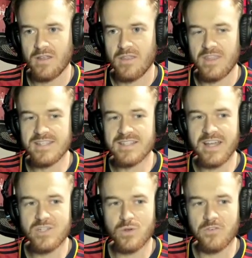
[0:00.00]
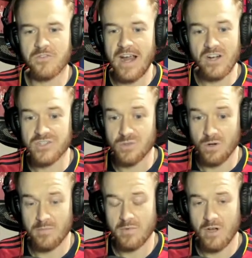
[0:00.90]
This led to a
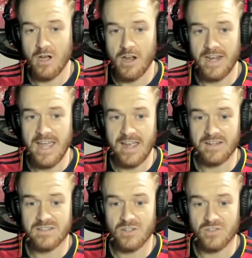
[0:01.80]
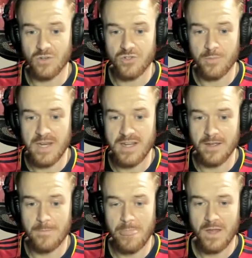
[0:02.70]
firestorm on X, on social
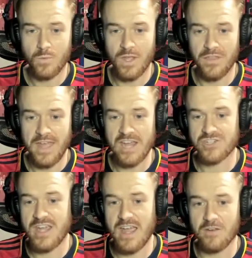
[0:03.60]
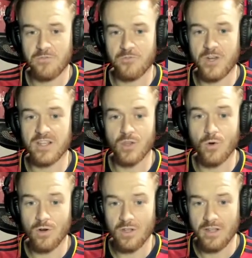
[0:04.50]
media, with hashtag free
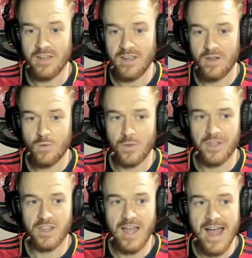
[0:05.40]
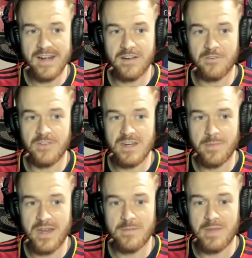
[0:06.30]
Laurel, with a lot of
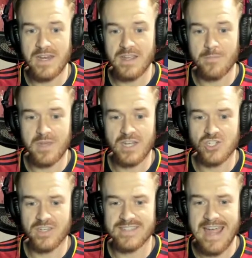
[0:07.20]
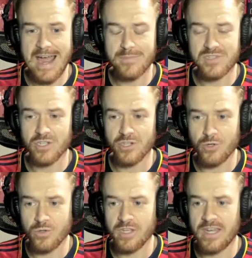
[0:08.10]
independent media being just
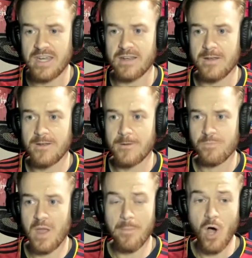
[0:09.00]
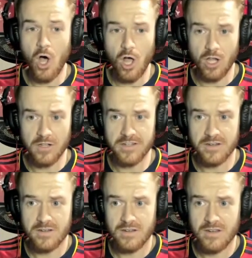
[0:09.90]
absolutely appalled
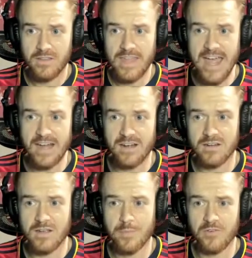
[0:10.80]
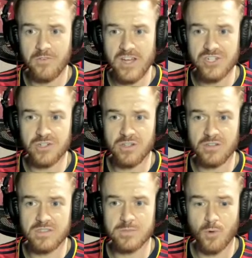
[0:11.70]
that a professional
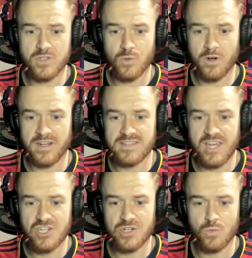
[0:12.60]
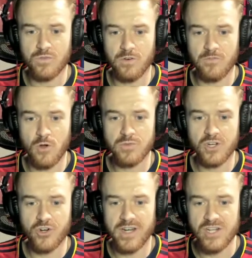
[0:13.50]
sports organization would revoke the
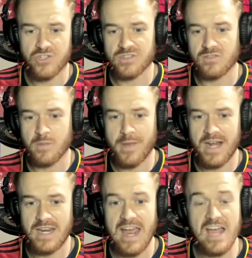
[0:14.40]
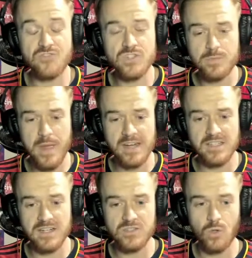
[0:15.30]
credentials of somebody as
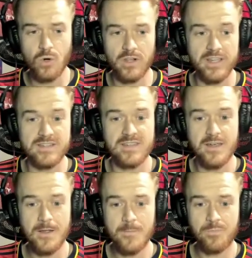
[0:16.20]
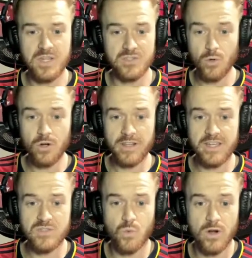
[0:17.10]
respected as Laurel is. Because Laurel
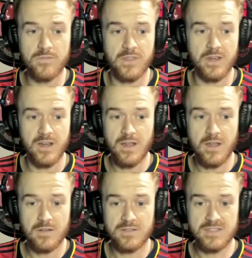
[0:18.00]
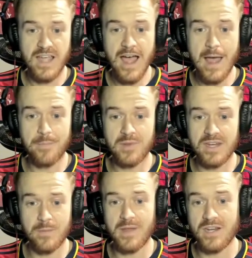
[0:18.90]
is one of the top
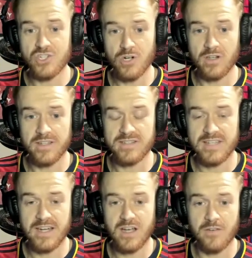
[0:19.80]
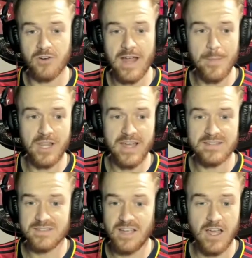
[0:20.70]
independent journalists that cover
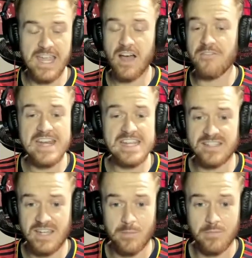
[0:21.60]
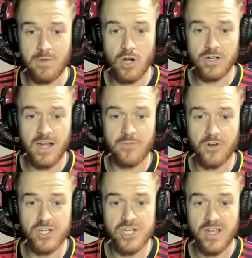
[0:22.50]
MLS uh, of any team. Her
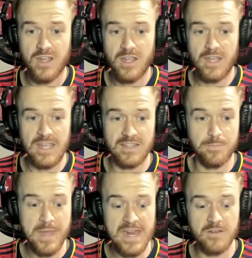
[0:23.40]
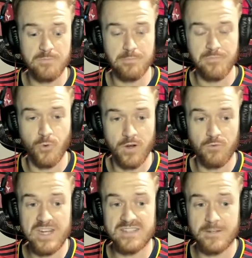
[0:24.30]
coverage is paid for a
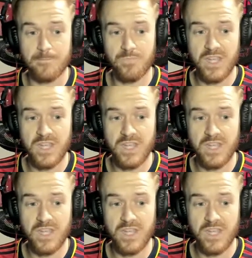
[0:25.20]
reason.